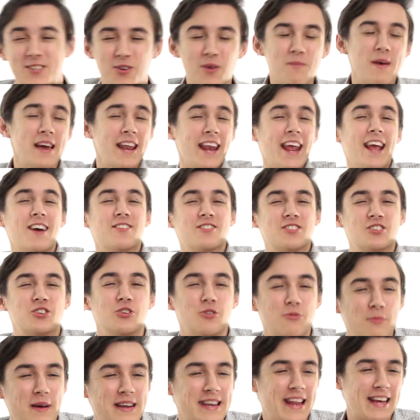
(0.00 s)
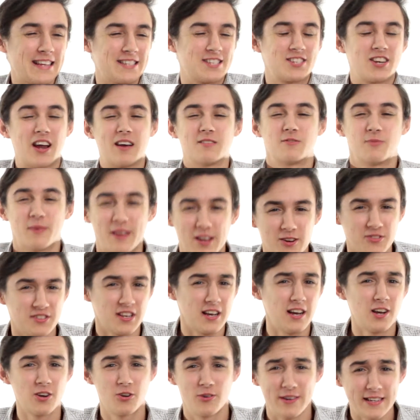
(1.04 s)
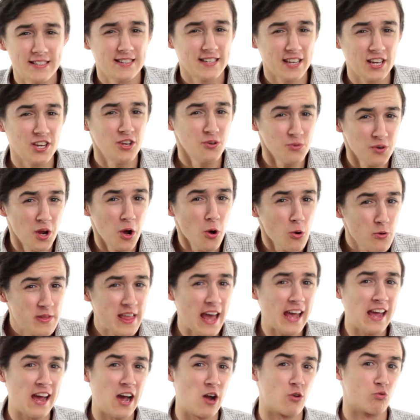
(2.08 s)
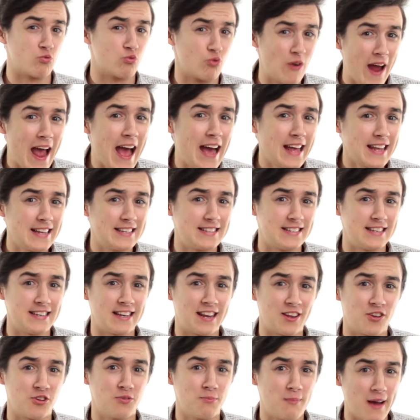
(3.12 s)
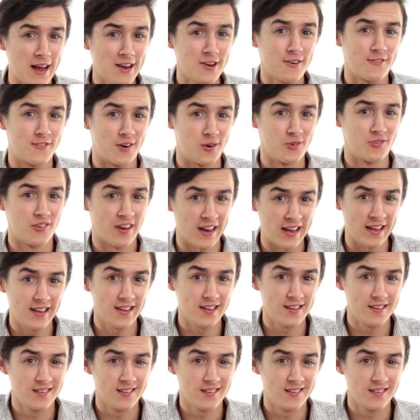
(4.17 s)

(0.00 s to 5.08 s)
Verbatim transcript: So I'm heading out to shoot and my dad stops me and goes, uh, Chris, you know that a rat is eating your microphone, right?